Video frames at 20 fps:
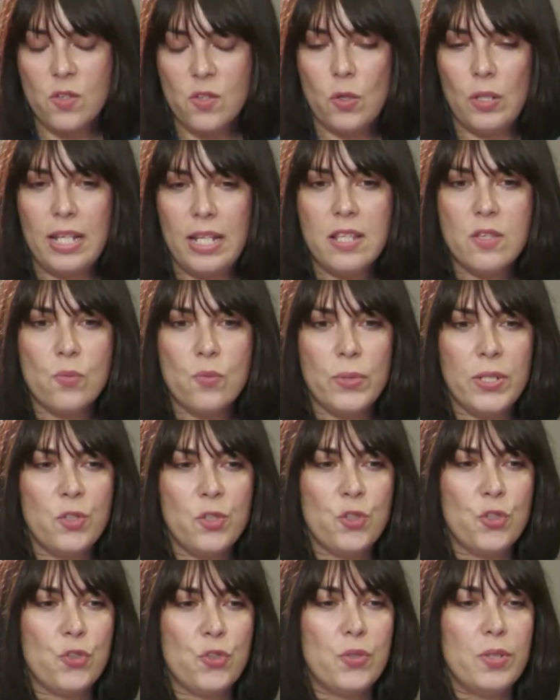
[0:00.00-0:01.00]
let's
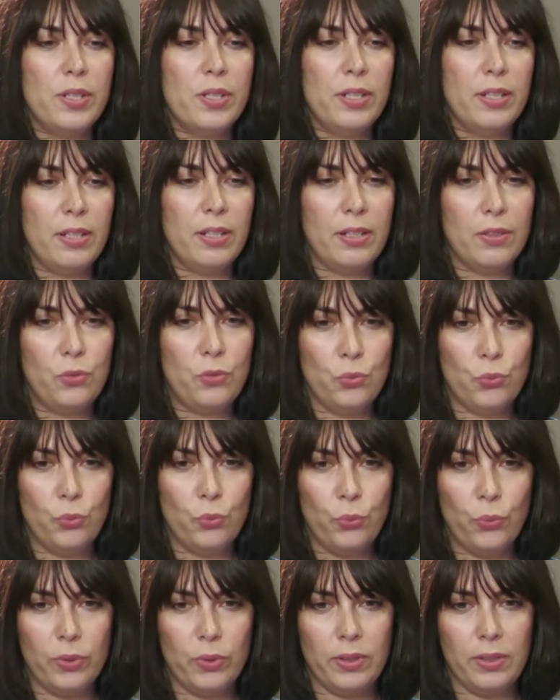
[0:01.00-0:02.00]
switch
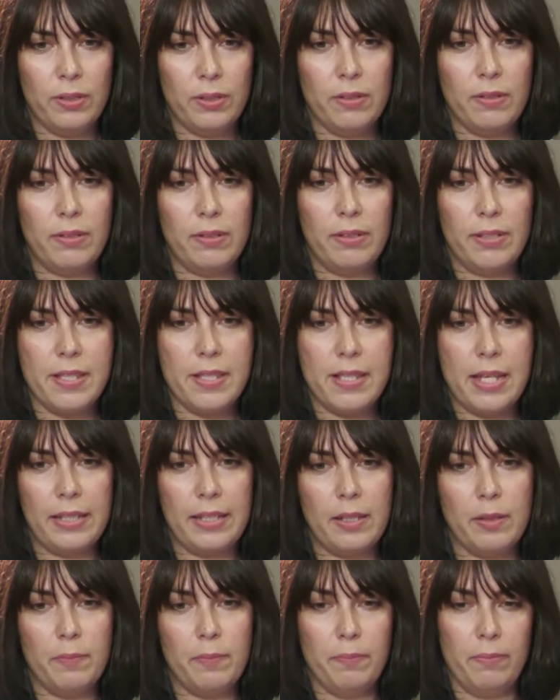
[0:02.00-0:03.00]
to, let's say,
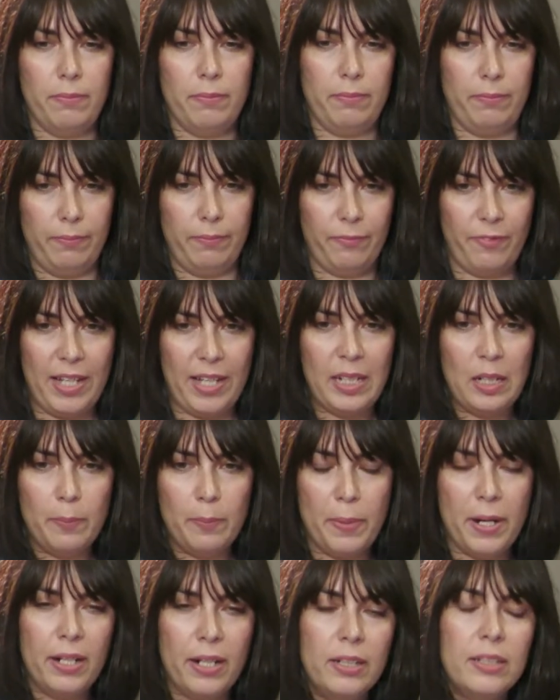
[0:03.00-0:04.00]
the final
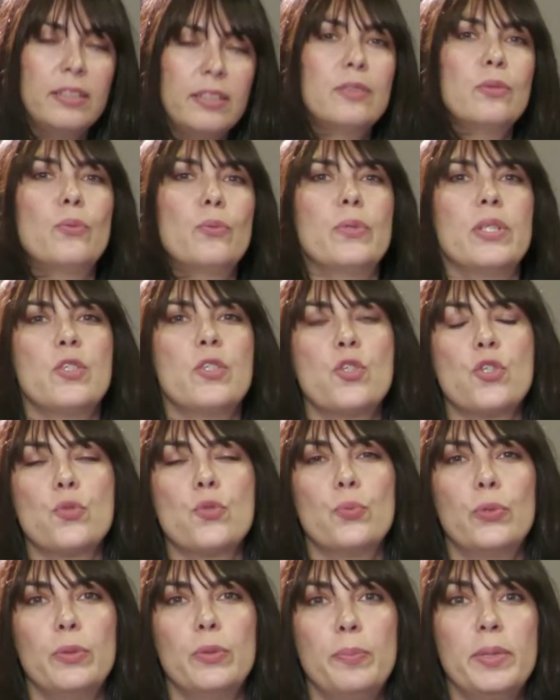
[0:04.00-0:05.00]
part, which
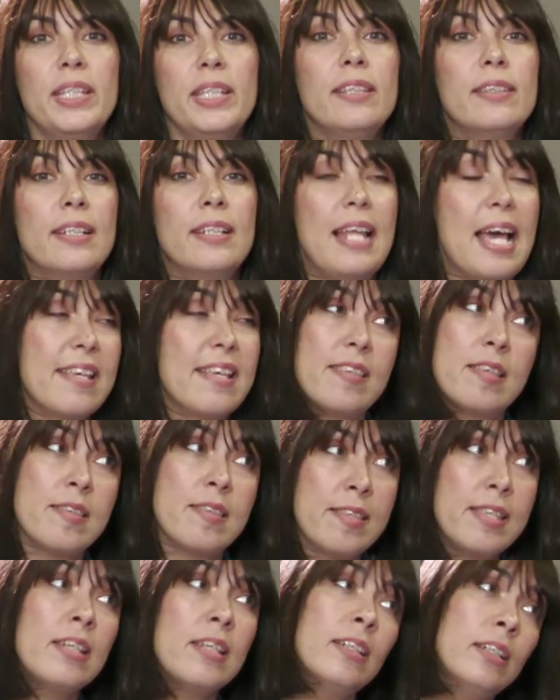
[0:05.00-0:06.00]
would be the
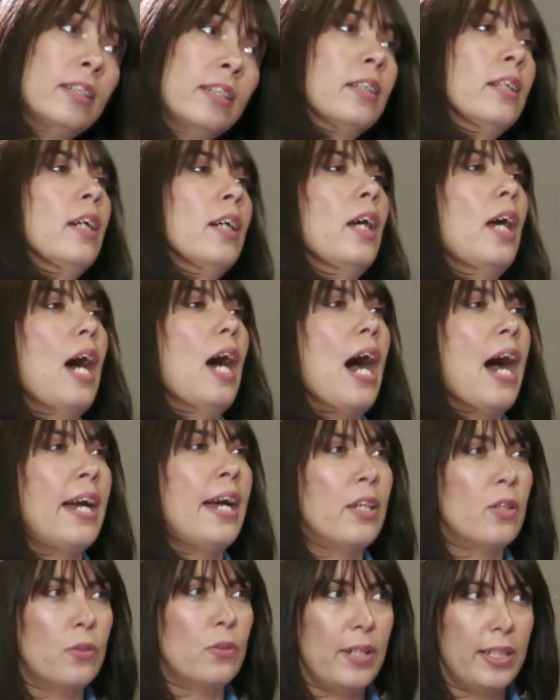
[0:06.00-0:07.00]
licensing.
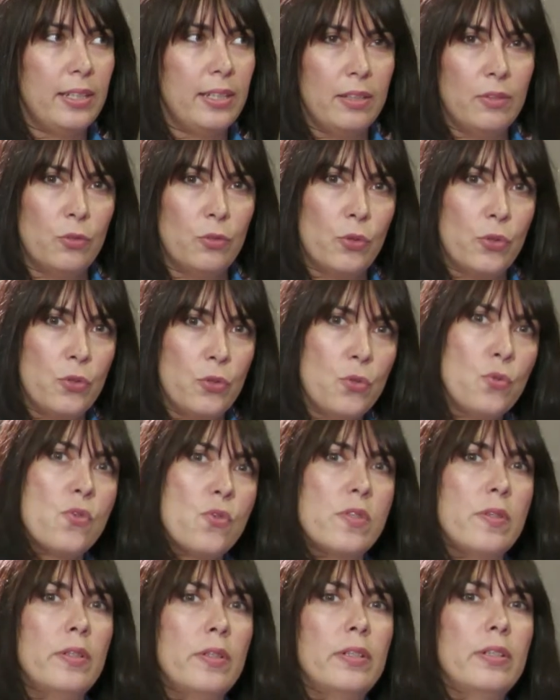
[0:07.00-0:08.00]
I already
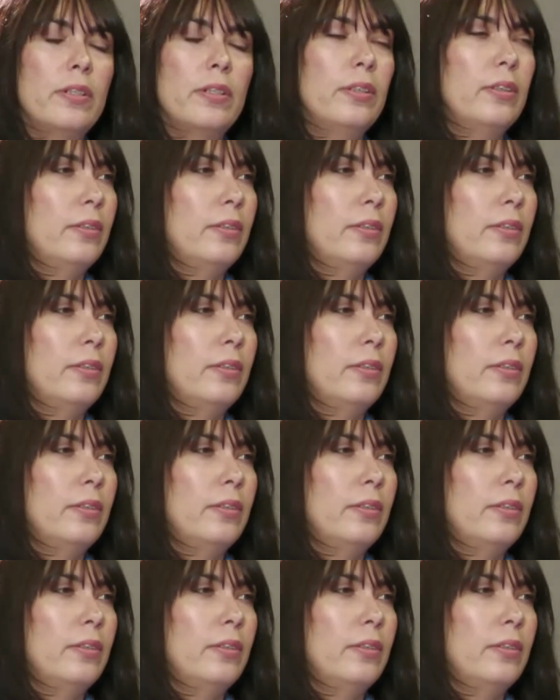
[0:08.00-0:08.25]
introduced the